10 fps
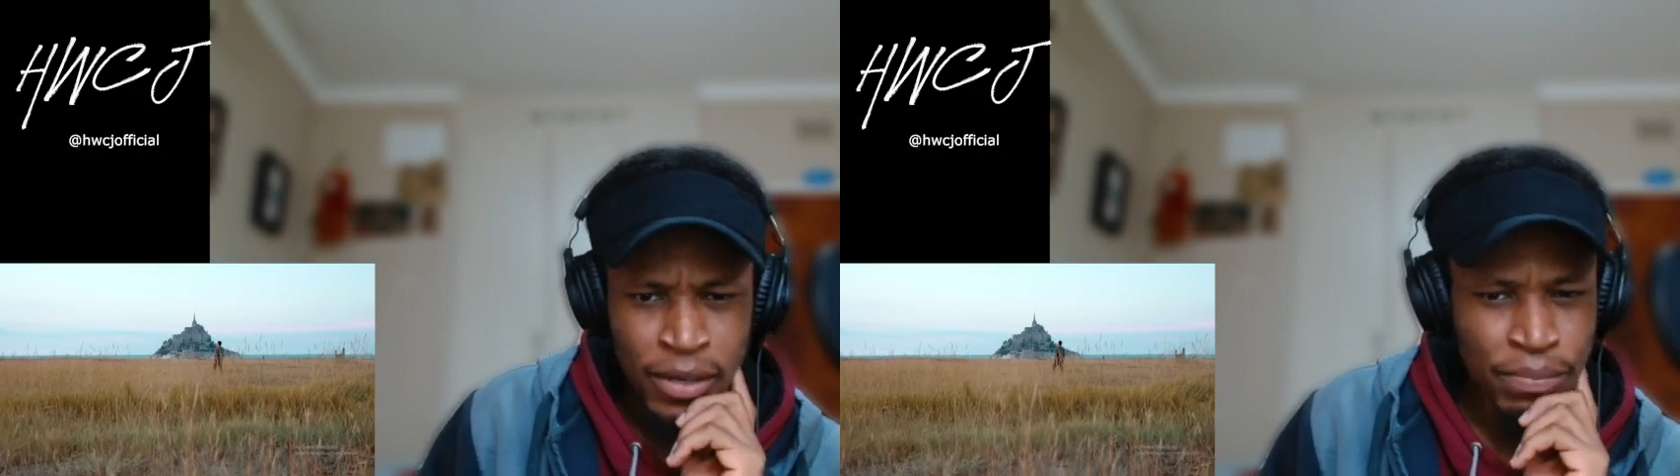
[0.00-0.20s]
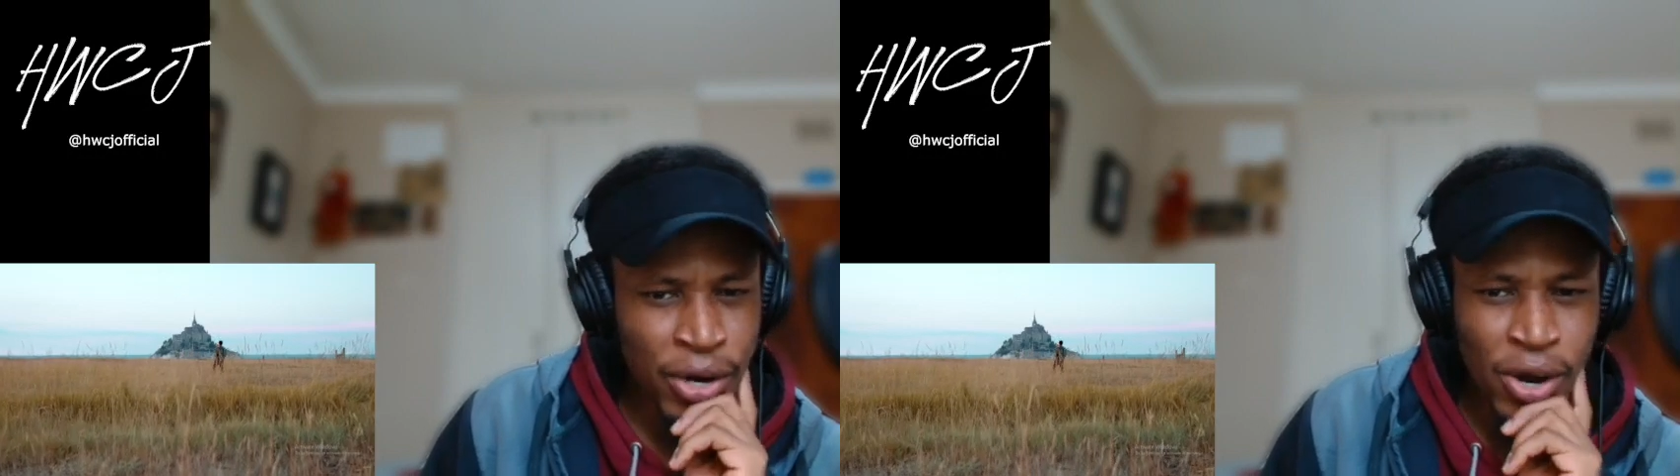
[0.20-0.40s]

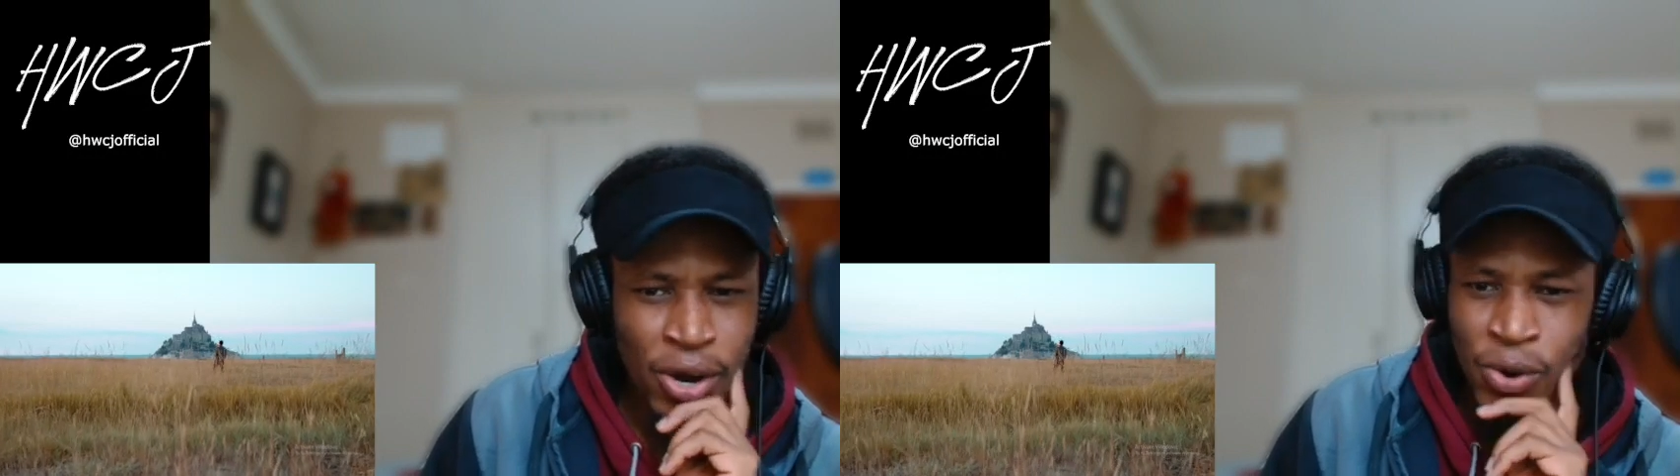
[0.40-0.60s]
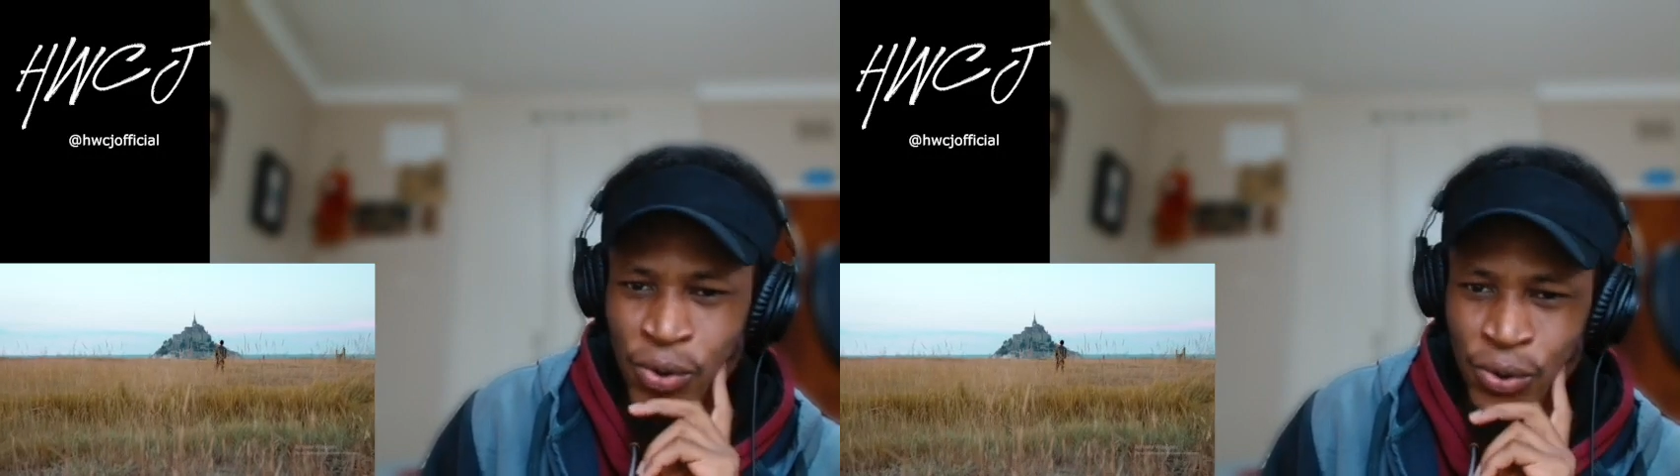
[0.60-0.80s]
Bro,
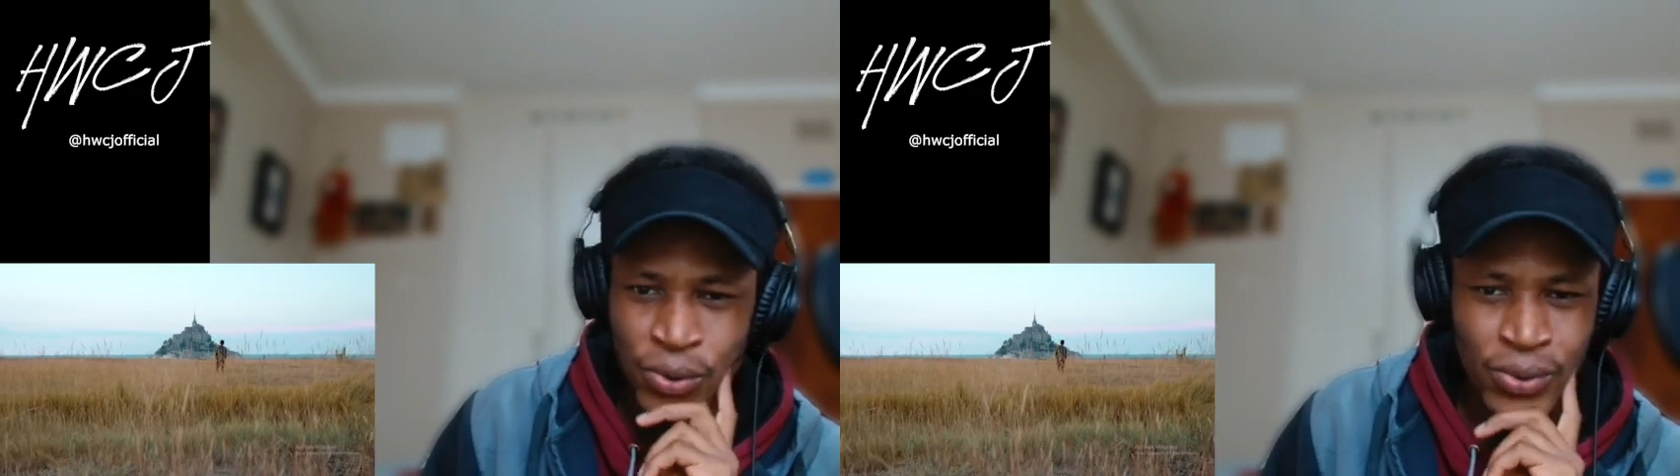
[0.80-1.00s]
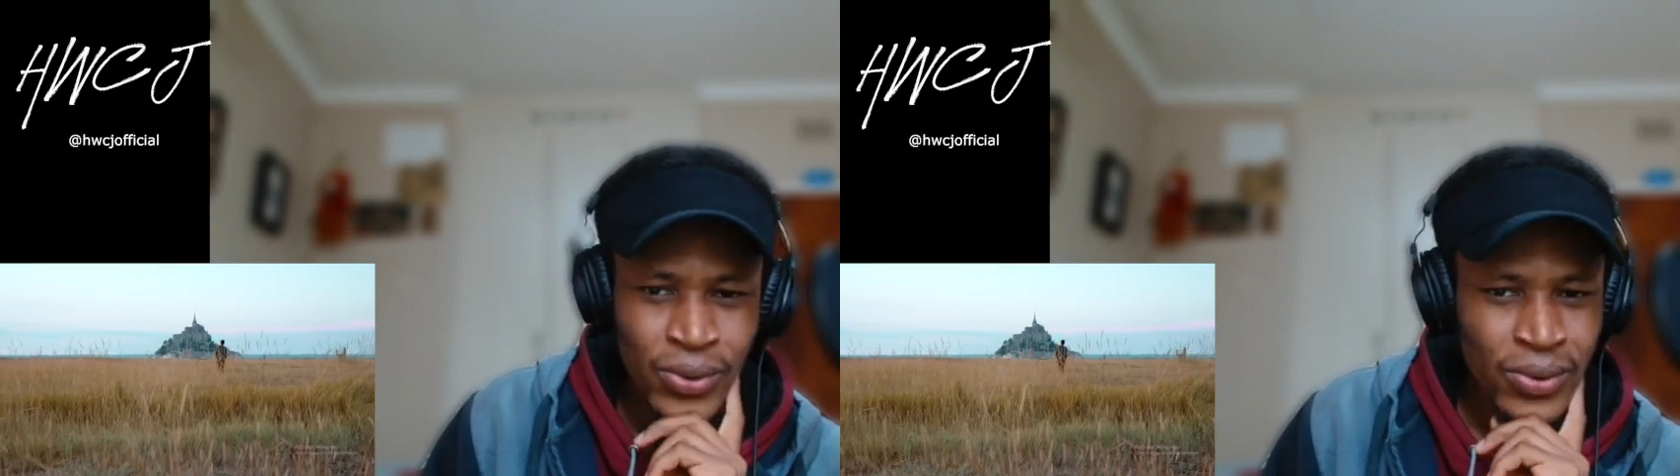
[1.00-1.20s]

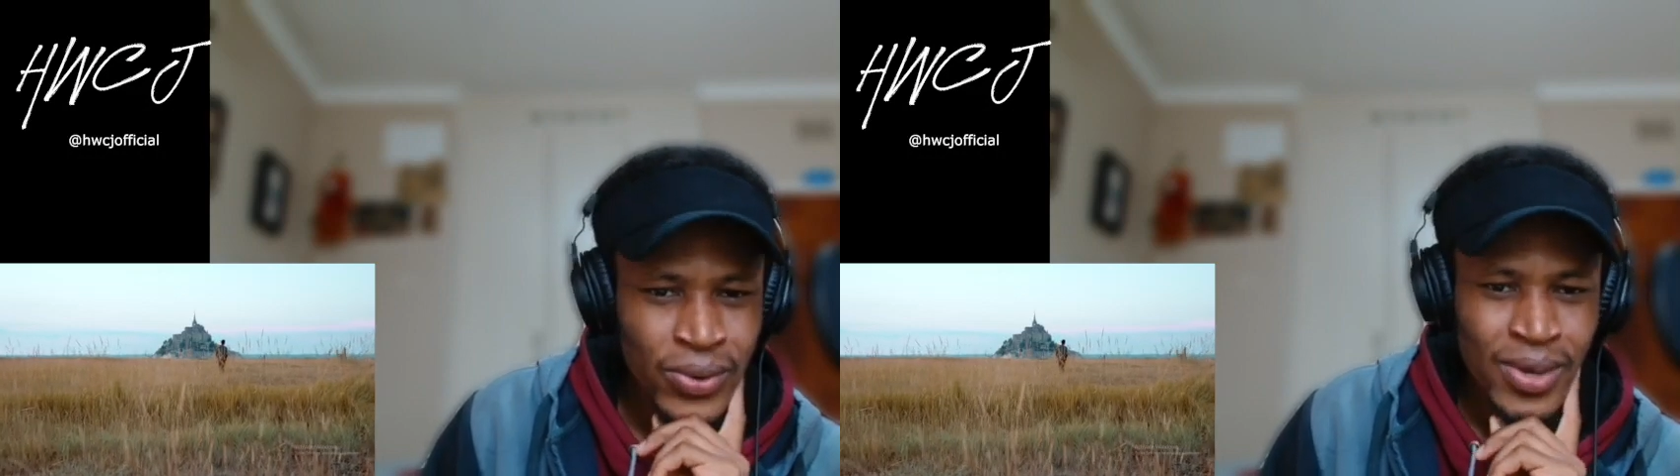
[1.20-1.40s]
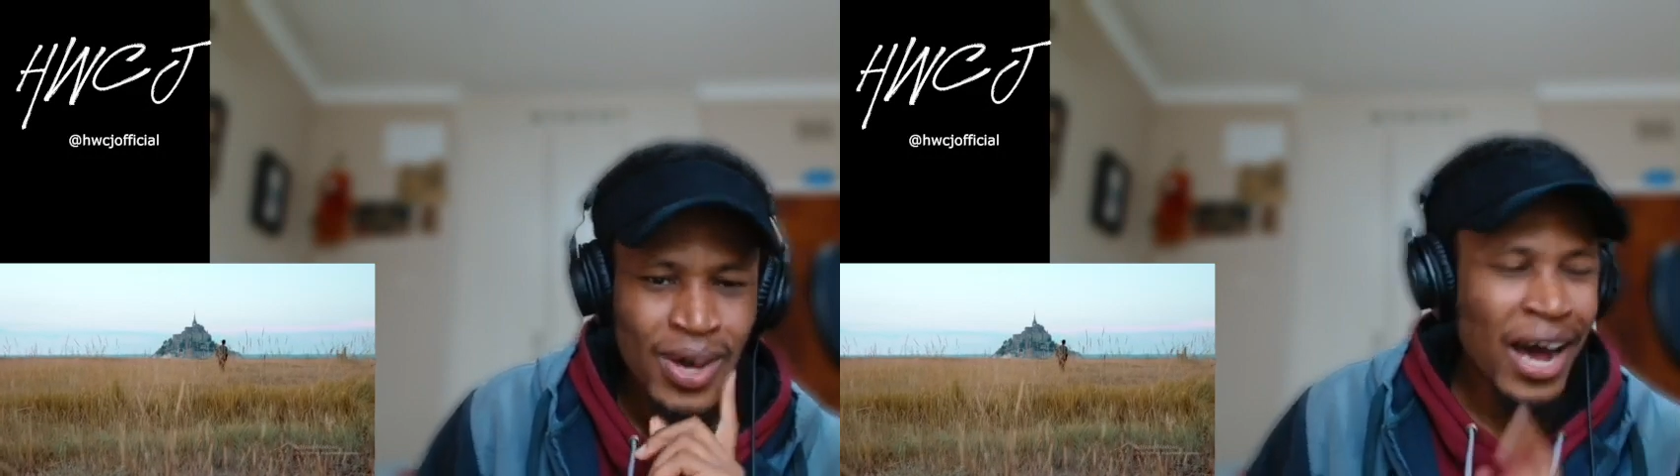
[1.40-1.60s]

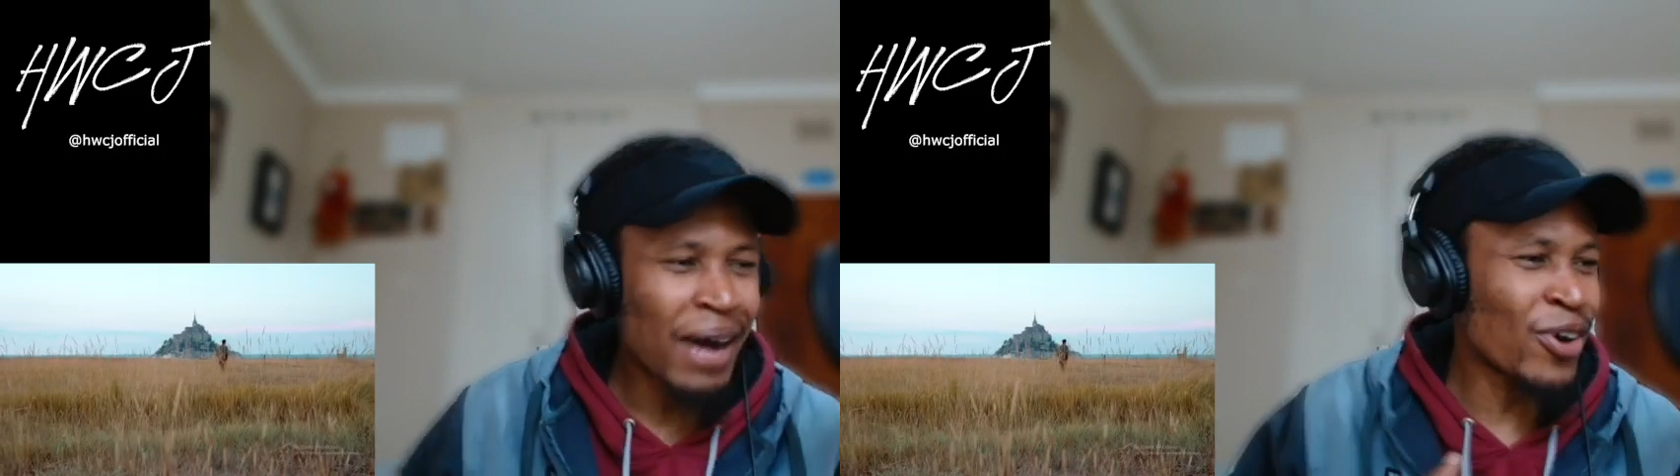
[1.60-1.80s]
I'm